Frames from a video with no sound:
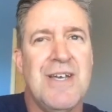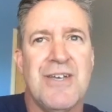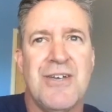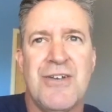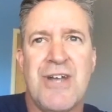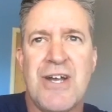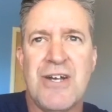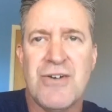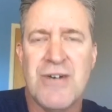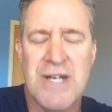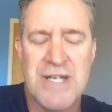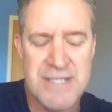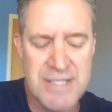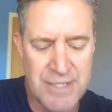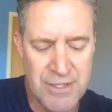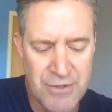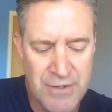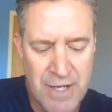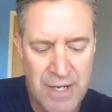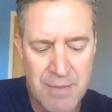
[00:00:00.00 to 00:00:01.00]
You're not
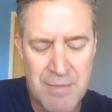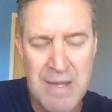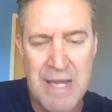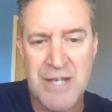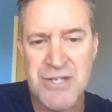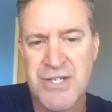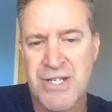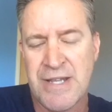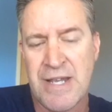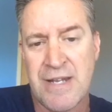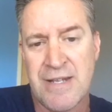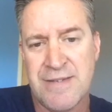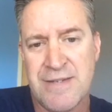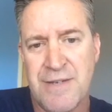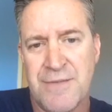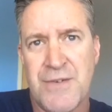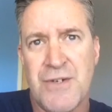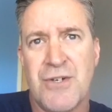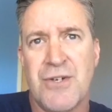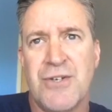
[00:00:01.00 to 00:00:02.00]
crazy. You're not imagining that it's
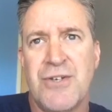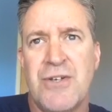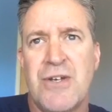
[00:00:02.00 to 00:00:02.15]
difficult.